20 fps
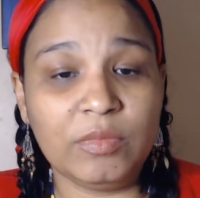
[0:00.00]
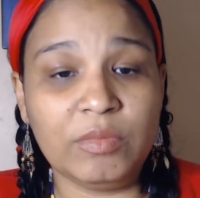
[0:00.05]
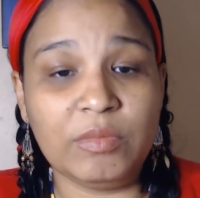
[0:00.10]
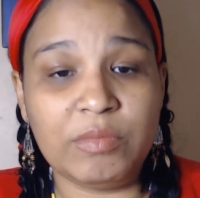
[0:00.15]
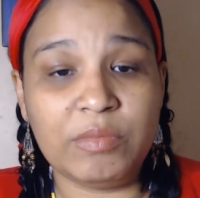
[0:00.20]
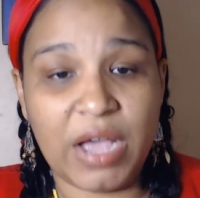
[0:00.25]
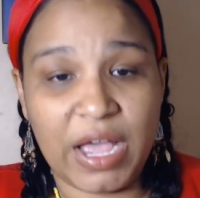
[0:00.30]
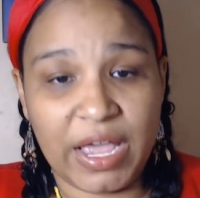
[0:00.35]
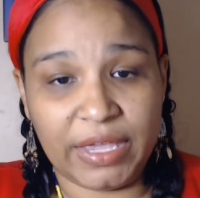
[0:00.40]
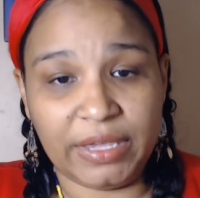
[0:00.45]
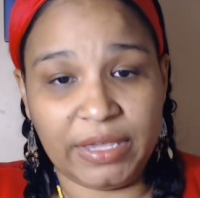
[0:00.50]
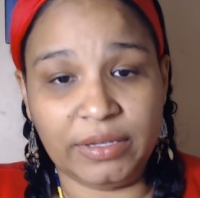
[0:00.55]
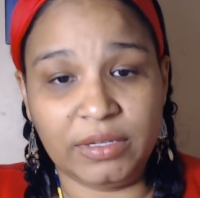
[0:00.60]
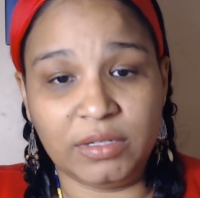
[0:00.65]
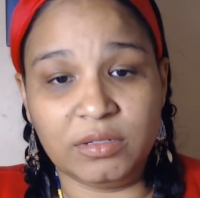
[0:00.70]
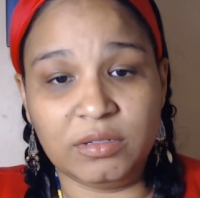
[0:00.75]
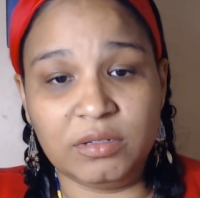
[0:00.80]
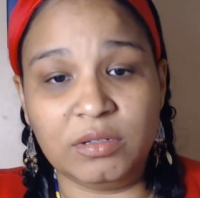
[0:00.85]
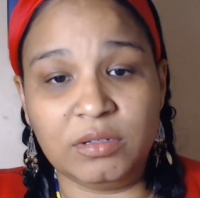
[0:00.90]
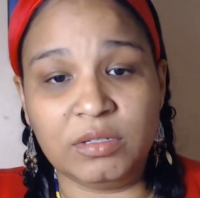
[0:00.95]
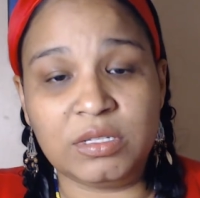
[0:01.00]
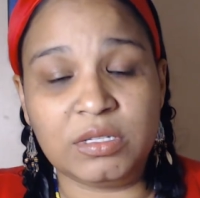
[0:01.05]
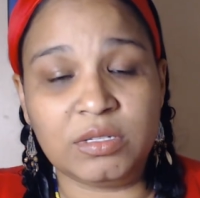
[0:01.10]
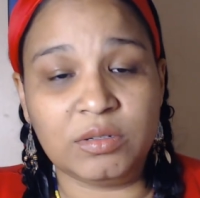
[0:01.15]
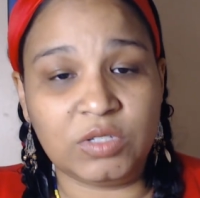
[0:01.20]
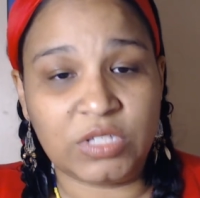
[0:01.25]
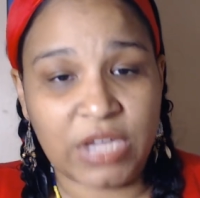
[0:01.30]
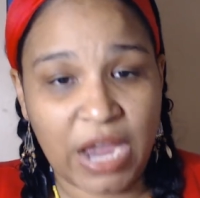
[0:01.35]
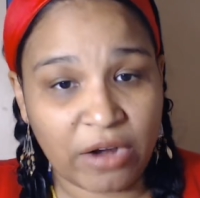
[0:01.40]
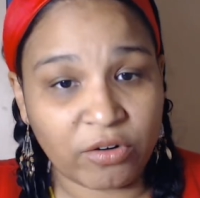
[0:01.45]
my
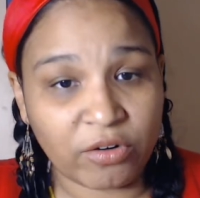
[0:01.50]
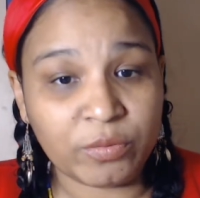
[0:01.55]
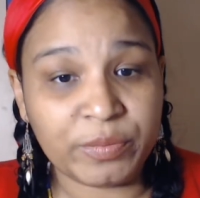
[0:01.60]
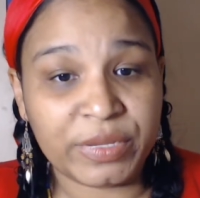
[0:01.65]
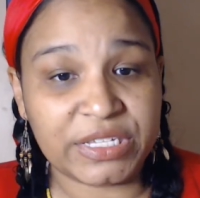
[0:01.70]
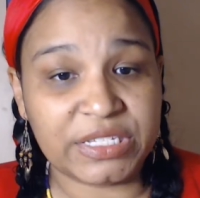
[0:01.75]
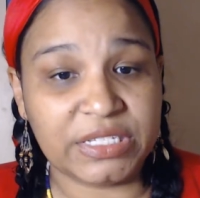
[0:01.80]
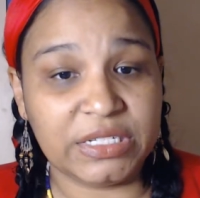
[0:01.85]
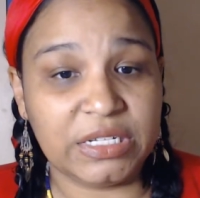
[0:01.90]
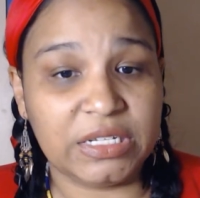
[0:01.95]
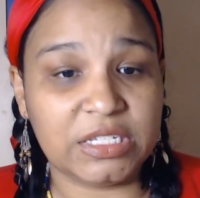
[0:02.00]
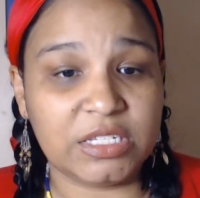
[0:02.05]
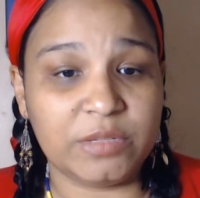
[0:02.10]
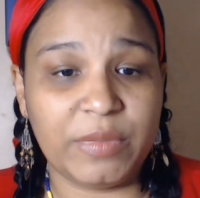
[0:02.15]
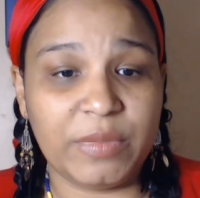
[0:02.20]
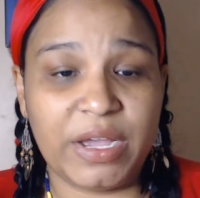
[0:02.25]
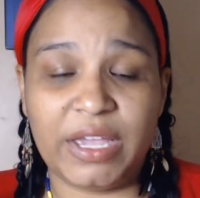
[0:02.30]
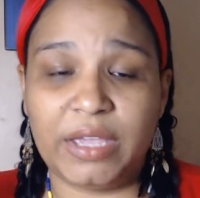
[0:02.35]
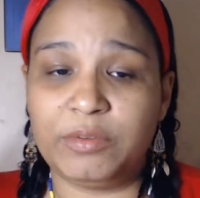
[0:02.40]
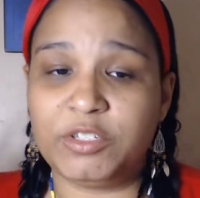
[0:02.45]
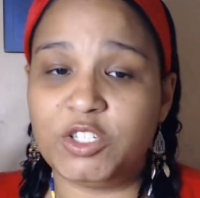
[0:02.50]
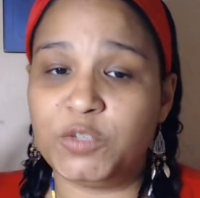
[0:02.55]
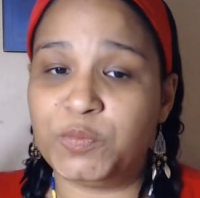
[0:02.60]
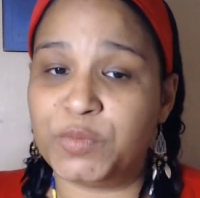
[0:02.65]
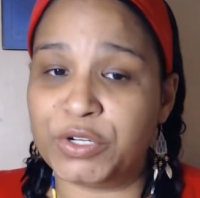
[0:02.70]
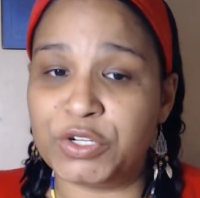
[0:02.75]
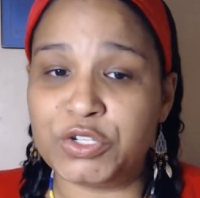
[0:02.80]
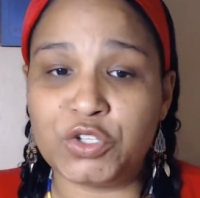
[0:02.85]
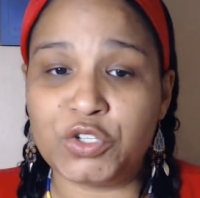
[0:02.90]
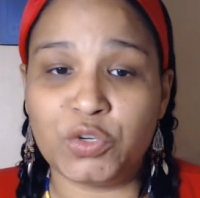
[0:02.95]
tarot business my
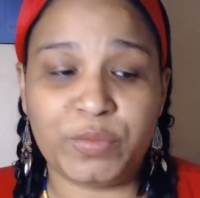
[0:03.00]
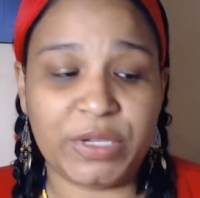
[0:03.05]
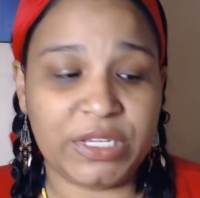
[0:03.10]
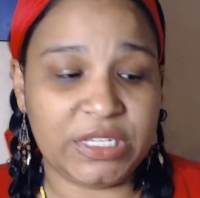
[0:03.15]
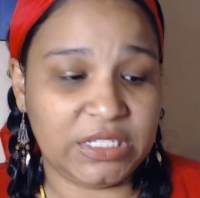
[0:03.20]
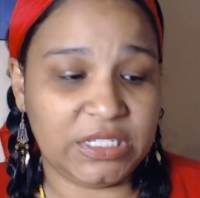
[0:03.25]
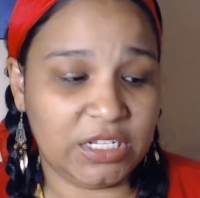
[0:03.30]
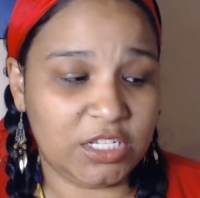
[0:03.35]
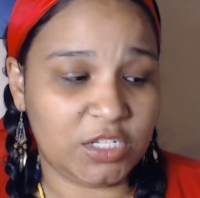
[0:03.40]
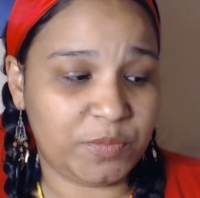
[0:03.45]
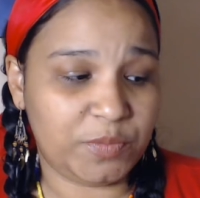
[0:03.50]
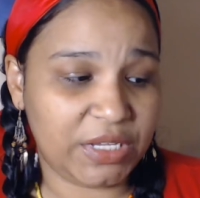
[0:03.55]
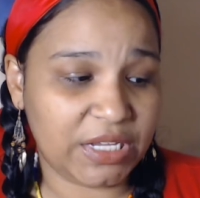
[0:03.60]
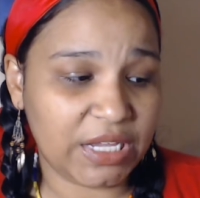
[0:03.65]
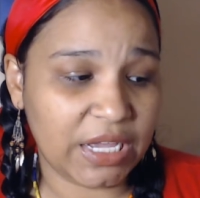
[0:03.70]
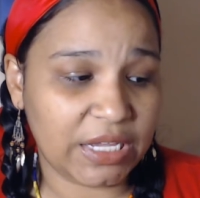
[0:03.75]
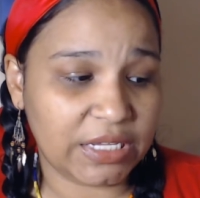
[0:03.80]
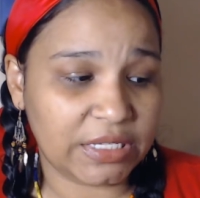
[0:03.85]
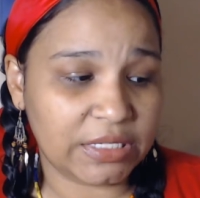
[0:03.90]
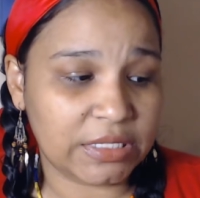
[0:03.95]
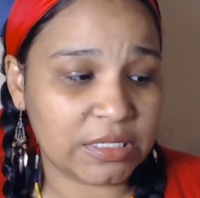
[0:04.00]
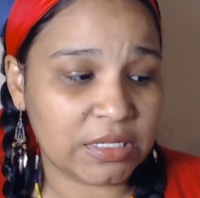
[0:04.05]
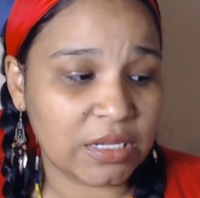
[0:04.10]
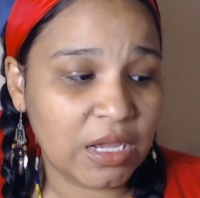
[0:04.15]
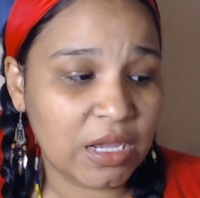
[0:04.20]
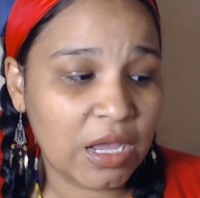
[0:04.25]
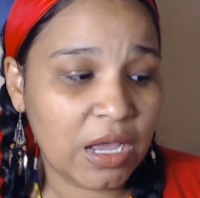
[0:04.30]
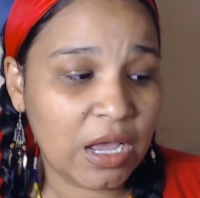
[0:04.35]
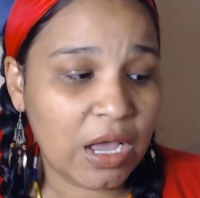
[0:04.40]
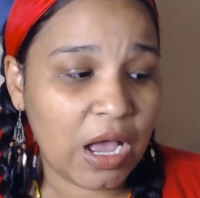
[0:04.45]
spiritual business because
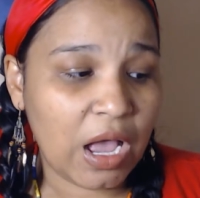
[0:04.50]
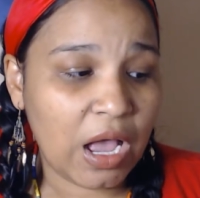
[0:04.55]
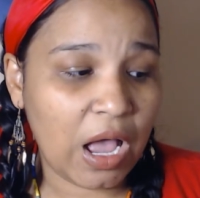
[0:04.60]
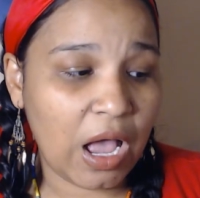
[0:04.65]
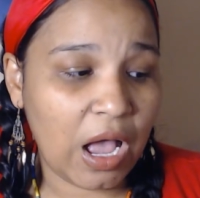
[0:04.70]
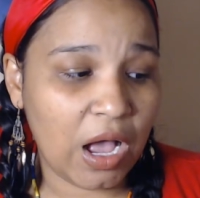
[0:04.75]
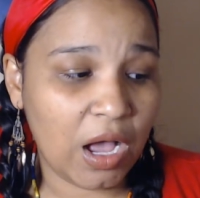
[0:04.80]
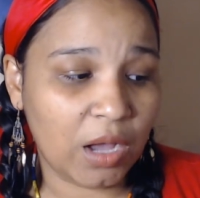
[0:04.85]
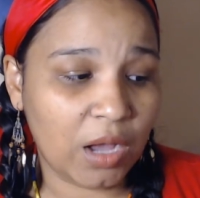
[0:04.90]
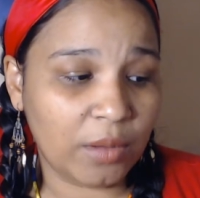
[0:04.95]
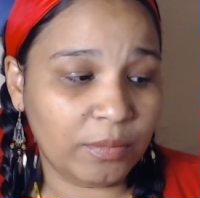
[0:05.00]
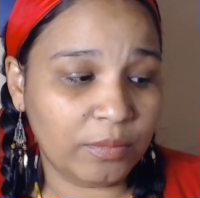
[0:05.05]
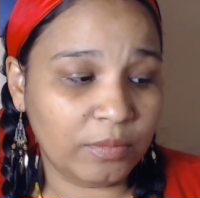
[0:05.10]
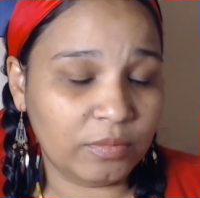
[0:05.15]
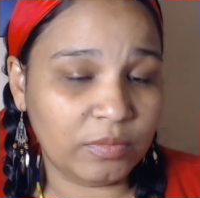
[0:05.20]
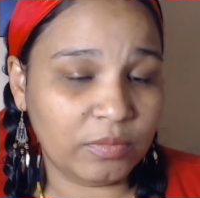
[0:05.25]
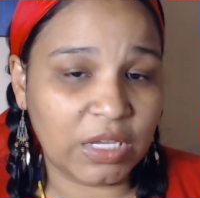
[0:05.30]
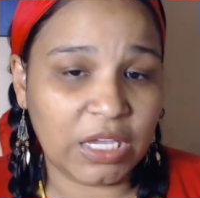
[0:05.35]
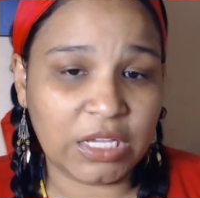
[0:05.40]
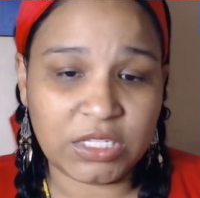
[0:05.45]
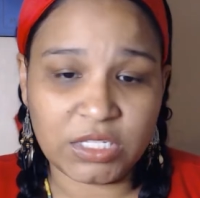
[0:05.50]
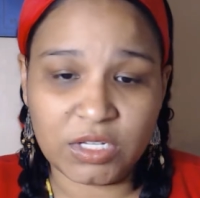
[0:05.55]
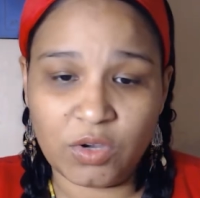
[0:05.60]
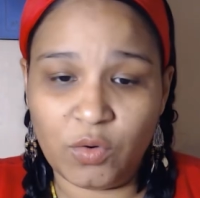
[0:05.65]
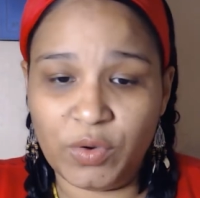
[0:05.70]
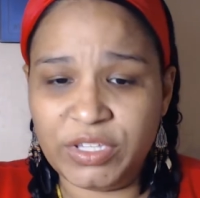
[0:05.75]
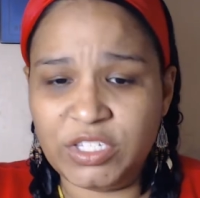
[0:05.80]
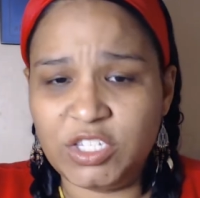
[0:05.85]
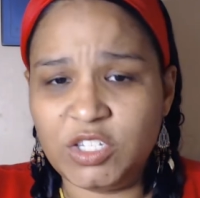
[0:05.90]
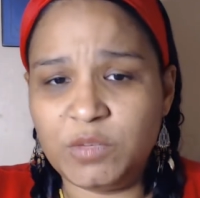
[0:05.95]
um, it's
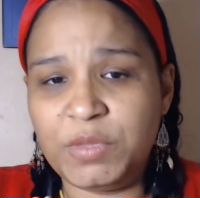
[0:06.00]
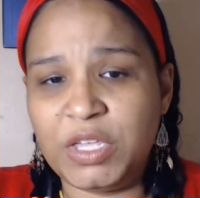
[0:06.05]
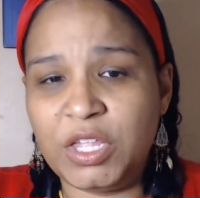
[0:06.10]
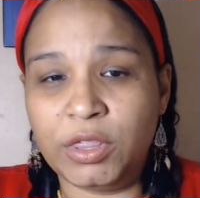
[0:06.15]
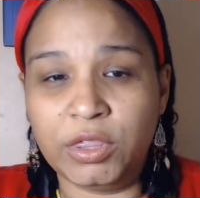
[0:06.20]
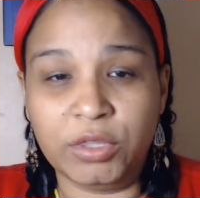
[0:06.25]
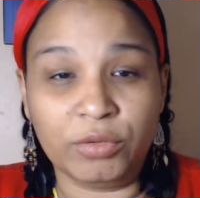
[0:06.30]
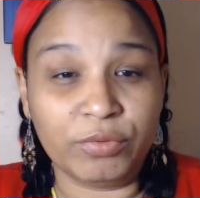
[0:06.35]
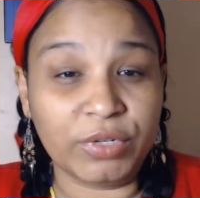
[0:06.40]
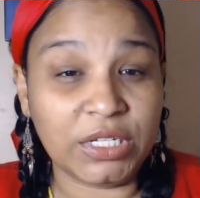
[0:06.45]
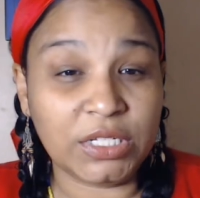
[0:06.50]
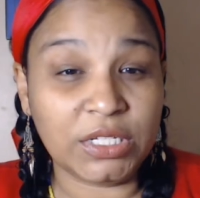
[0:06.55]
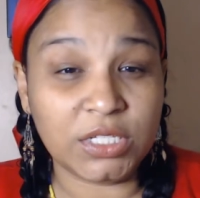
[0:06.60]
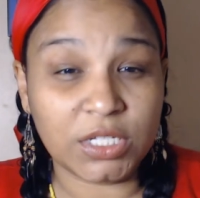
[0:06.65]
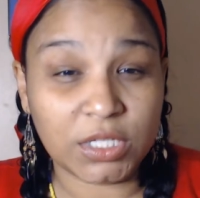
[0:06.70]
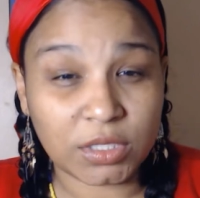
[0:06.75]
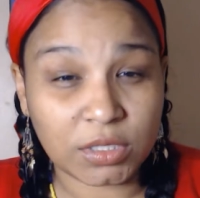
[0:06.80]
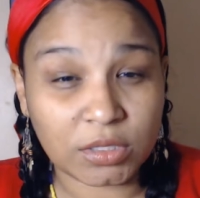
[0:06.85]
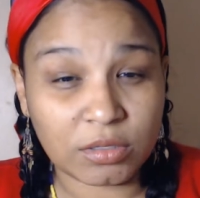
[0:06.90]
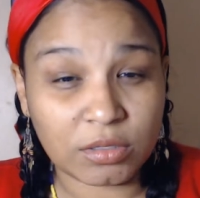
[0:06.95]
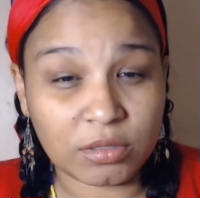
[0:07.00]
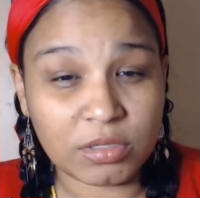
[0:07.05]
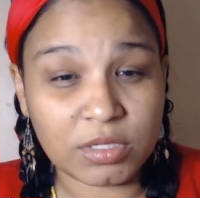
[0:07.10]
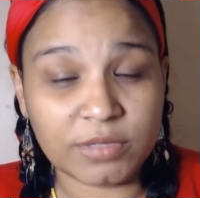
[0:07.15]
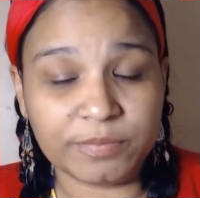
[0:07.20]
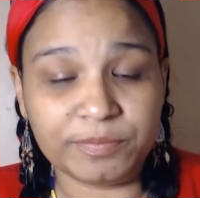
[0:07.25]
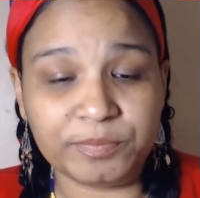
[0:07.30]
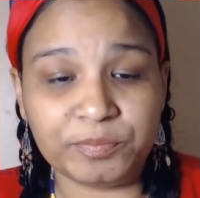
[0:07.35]
going to be three years